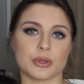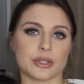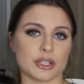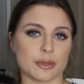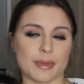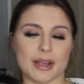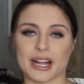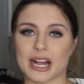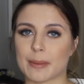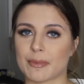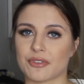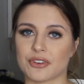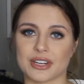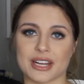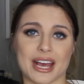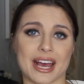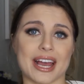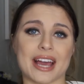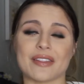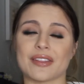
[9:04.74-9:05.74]
doing their makeup every
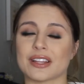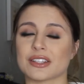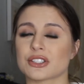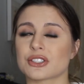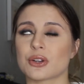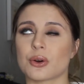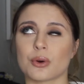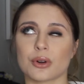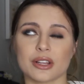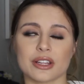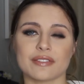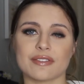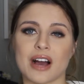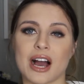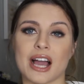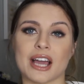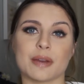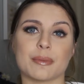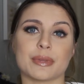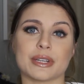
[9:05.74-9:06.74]
day, and that's totally
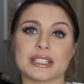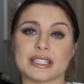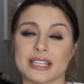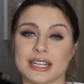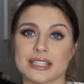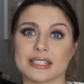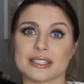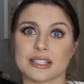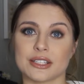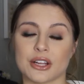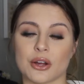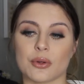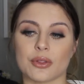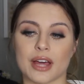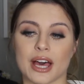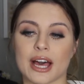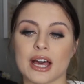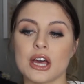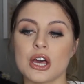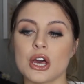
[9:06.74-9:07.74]
fine, but it's nice to know
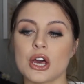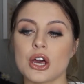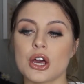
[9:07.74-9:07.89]
that,